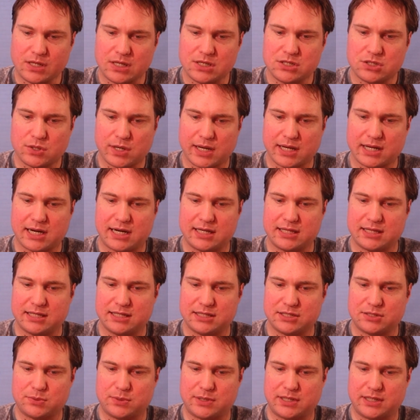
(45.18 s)
So I got
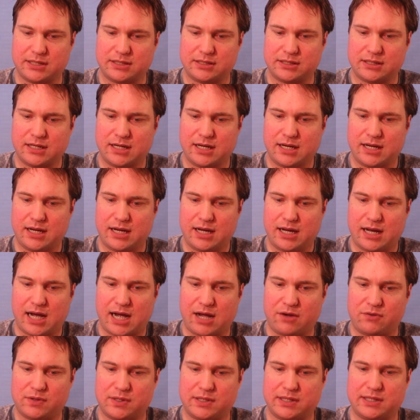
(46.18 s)
this one.
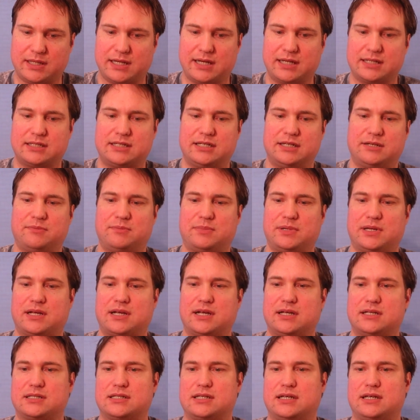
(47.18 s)
I really liked it
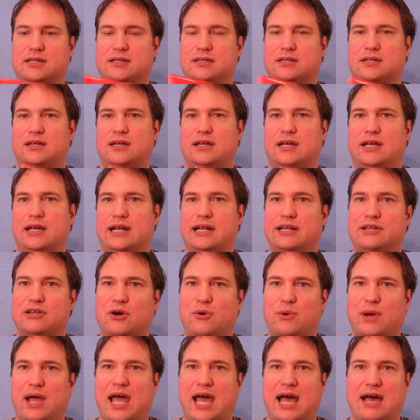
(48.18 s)
because and I
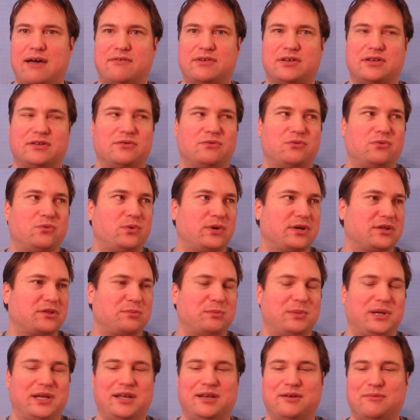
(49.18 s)
don't have it with
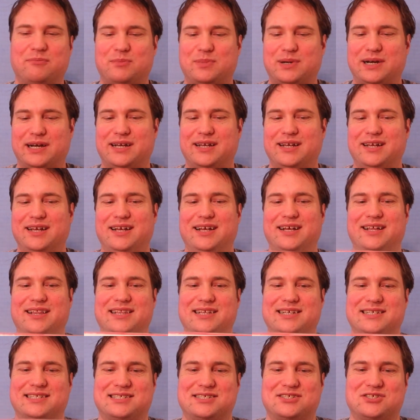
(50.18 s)
me, but
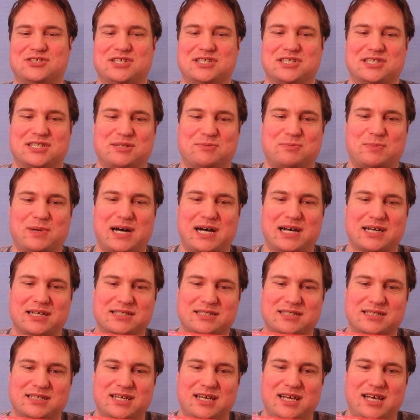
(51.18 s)
this is just the
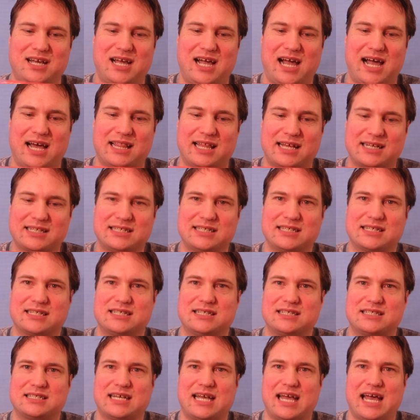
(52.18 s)
box. I liked it
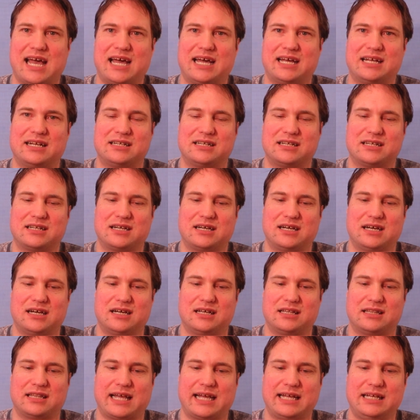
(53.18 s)
because it had
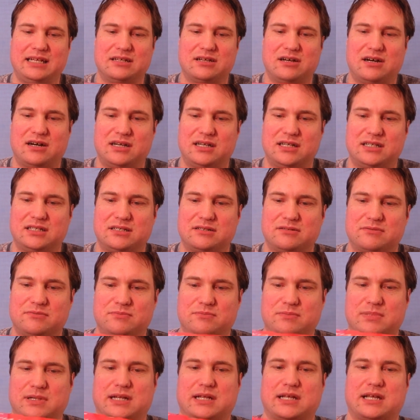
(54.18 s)
light on it,
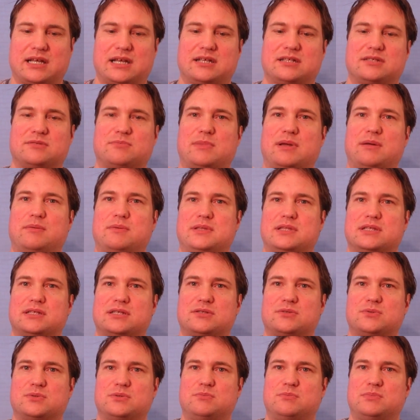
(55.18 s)
but I guess maybe
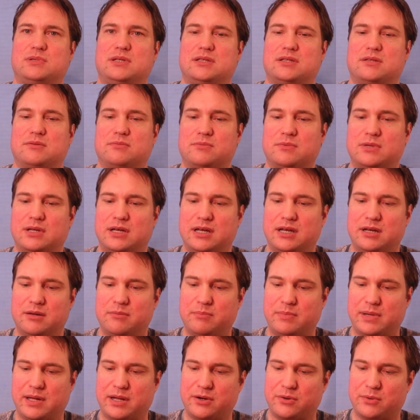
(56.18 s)
this would be the
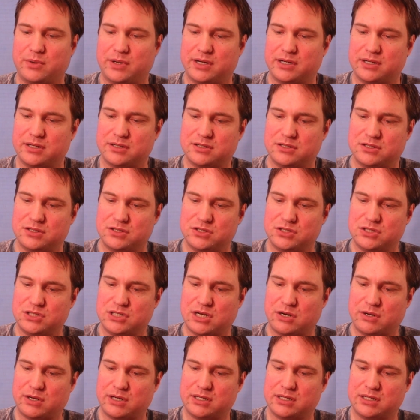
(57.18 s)
better way to
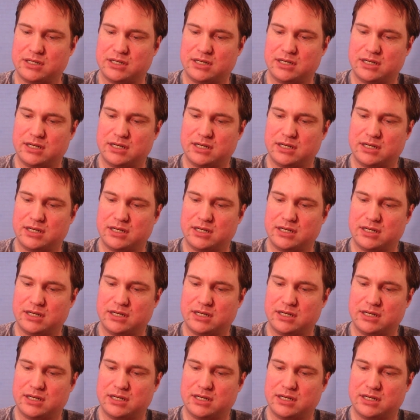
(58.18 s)
show it.